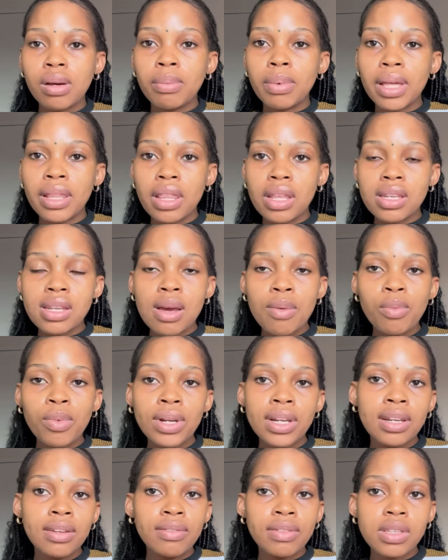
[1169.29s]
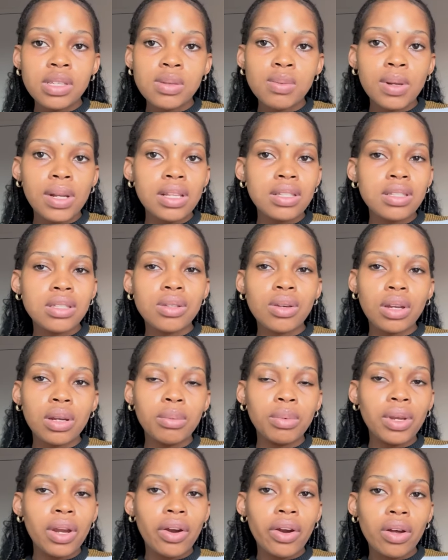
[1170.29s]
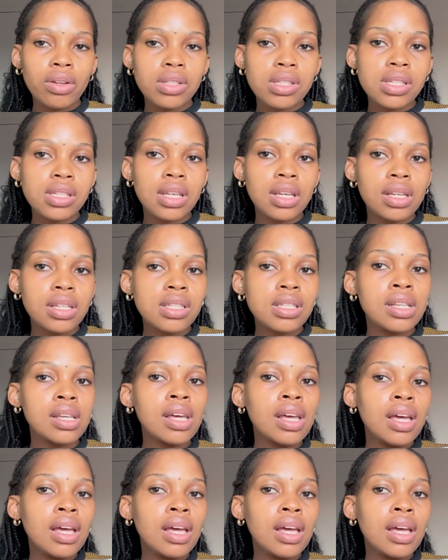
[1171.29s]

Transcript: by the time we leave this place it's going to be around six